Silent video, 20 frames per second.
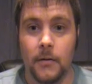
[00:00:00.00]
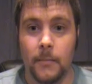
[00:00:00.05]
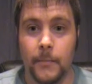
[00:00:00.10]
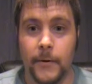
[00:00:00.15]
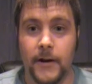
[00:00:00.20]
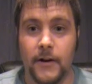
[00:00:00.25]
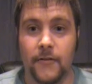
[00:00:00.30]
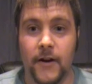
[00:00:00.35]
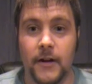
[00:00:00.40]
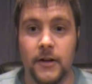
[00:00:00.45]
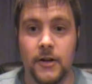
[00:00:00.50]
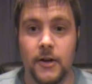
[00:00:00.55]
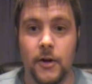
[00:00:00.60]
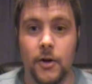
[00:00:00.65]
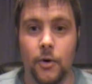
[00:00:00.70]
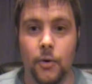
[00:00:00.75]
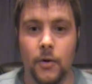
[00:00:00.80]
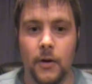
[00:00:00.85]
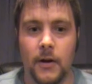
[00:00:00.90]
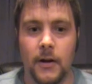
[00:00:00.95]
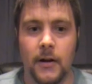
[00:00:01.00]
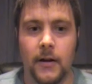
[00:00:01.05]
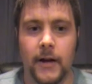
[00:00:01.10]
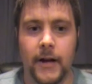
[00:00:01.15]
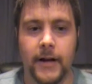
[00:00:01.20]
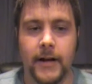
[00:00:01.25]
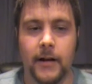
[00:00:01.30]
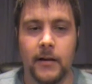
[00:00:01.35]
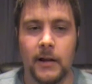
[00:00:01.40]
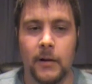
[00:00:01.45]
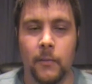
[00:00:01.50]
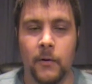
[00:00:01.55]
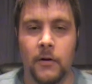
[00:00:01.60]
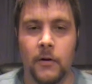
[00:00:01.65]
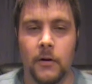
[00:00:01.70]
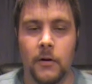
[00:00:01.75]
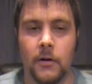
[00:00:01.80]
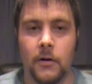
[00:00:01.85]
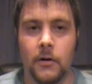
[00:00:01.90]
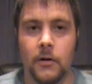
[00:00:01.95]
but if I do, I guess I
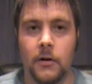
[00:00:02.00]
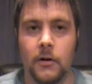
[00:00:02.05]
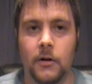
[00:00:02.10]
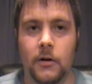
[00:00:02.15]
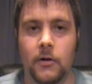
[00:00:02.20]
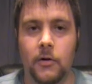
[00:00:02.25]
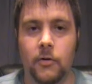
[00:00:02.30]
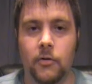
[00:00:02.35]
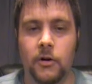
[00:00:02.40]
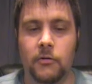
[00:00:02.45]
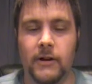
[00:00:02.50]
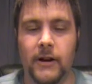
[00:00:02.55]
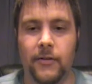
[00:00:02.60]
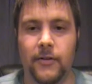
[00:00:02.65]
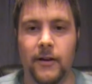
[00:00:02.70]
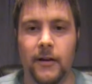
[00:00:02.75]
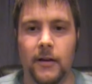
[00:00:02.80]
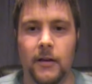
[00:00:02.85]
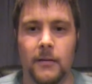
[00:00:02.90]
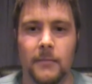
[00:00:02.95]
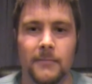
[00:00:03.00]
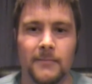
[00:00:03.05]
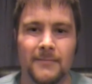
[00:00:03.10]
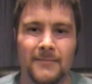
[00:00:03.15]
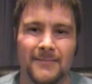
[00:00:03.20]
would look like this.